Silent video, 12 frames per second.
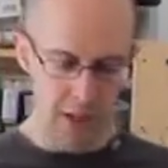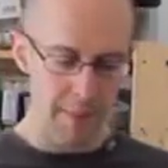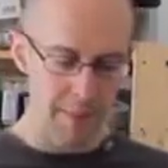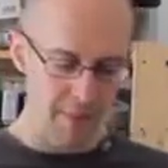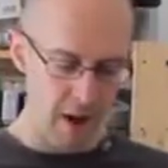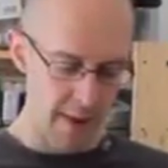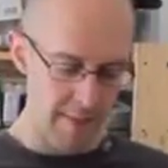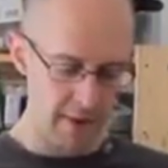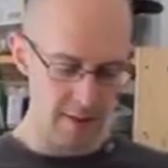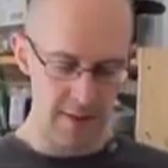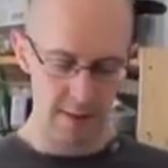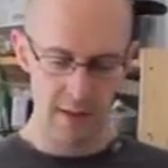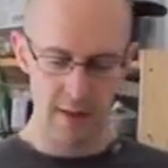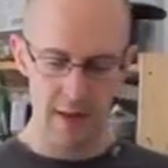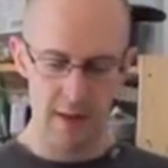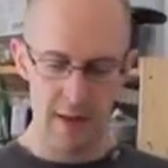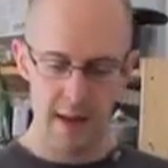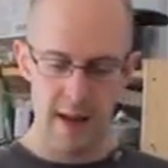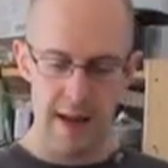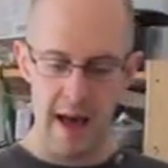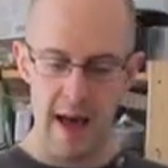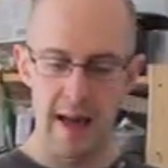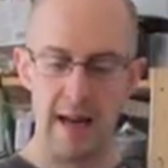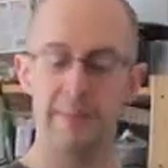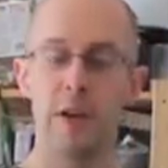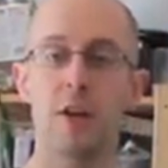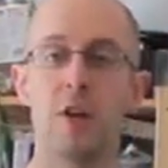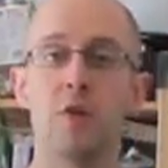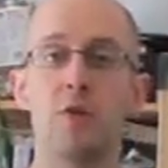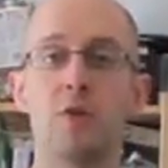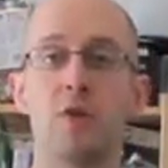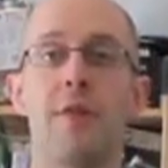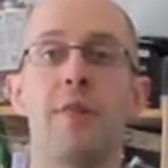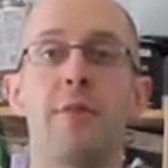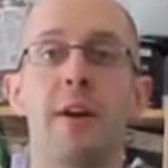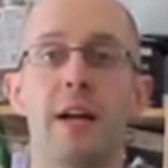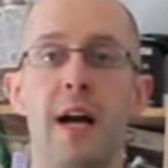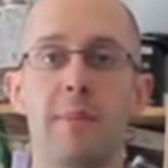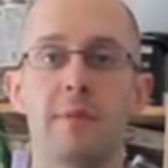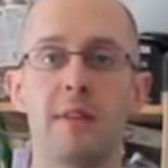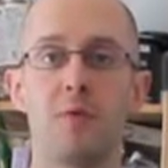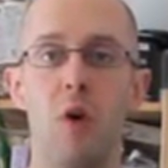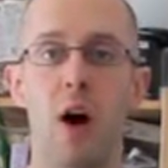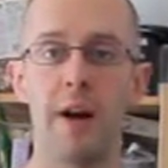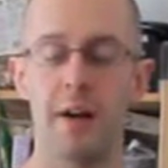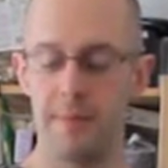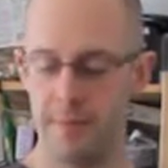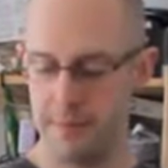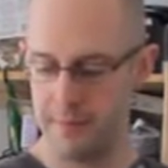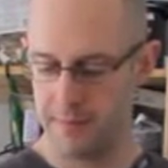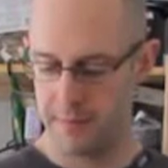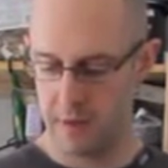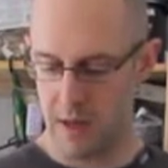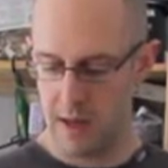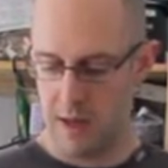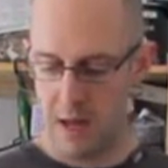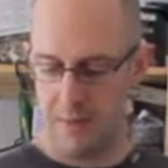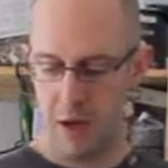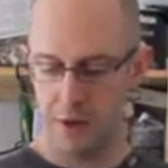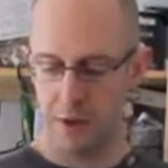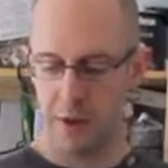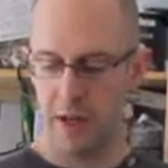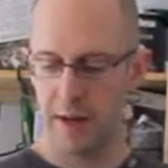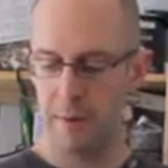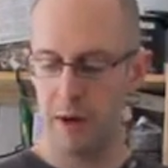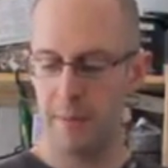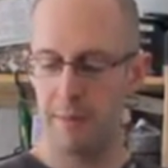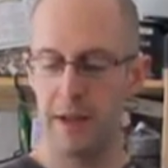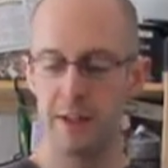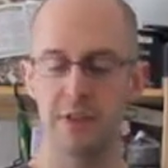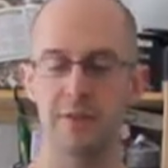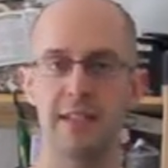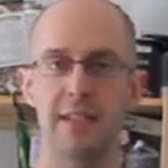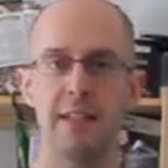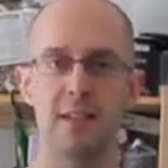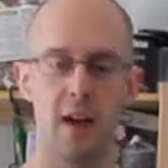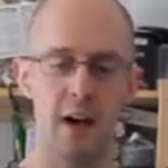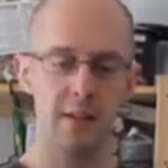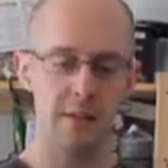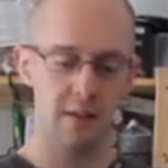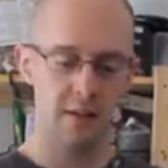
a cup of almonds, and I'm going to use 3 cups of water. I'm also going to put a pinch of sea salt.